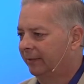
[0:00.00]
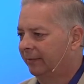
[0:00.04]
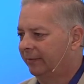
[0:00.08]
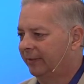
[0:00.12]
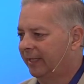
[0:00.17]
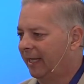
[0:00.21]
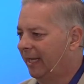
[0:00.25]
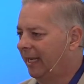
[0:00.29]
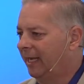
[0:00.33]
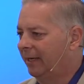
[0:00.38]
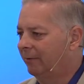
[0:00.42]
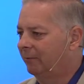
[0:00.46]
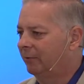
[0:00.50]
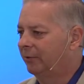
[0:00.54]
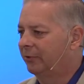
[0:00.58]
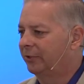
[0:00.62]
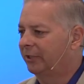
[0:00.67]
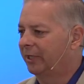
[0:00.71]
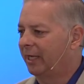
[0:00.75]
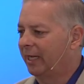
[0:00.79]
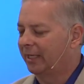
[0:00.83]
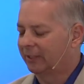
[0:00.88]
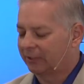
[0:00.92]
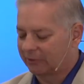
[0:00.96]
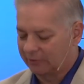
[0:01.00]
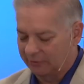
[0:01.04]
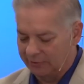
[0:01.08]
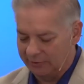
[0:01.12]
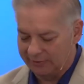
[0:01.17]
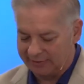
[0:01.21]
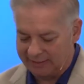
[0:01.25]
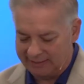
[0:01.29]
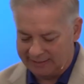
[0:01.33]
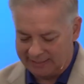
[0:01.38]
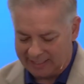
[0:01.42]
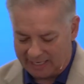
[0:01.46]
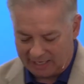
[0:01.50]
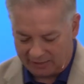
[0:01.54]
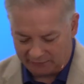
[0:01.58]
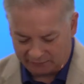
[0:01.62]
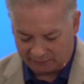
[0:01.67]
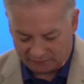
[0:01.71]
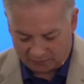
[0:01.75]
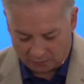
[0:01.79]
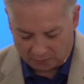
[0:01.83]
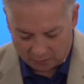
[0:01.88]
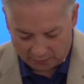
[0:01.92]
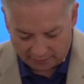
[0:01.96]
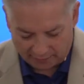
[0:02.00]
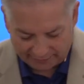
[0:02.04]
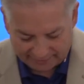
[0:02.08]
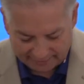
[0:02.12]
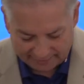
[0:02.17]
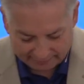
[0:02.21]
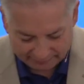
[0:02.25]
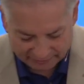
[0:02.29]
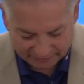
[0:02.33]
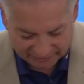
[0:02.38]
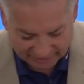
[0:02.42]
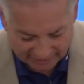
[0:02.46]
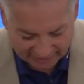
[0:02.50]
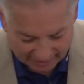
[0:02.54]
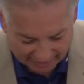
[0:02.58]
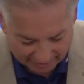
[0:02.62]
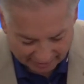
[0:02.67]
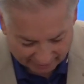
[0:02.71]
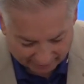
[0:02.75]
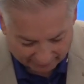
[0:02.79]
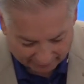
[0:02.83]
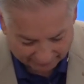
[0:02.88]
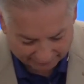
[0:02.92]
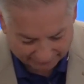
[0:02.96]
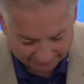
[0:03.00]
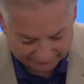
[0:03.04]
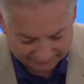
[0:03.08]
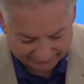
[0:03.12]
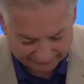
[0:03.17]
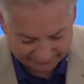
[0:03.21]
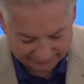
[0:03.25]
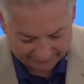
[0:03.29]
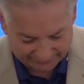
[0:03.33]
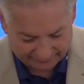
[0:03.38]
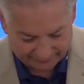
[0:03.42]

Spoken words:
They were just looking out for themselves.